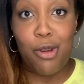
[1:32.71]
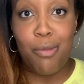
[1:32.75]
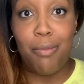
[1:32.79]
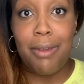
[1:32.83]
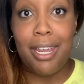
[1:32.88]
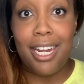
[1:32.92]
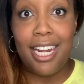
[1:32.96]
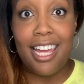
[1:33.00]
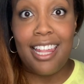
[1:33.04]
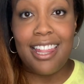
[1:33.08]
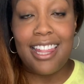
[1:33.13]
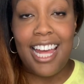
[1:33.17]

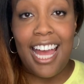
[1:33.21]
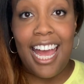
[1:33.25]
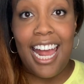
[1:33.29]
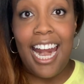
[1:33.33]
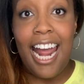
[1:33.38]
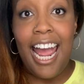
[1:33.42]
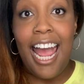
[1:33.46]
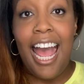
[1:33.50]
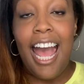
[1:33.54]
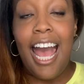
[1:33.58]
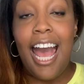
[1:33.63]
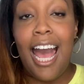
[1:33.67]
meaning that
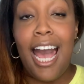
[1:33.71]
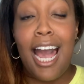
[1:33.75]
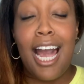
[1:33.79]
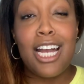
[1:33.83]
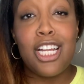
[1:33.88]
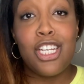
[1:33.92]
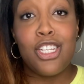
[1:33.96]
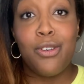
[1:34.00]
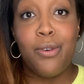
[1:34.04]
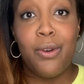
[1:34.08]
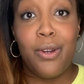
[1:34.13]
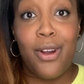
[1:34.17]
I
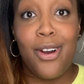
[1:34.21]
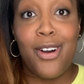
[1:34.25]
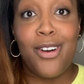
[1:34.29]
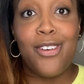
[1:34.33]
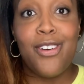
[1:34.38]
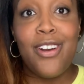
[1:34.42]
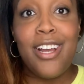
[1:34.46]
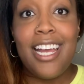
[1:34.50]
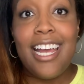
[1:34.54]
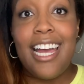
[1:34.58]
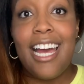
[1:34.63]
do it all.